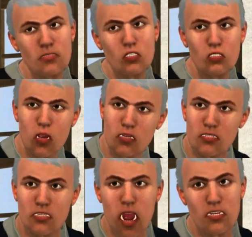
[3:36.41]
She
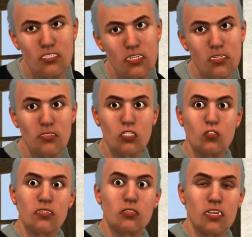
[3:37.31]
only wants you to do
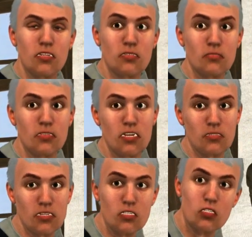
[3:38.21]
your duty,
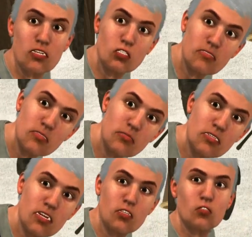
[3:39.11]
and make useful
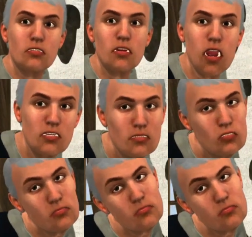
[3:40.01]
thing in your life.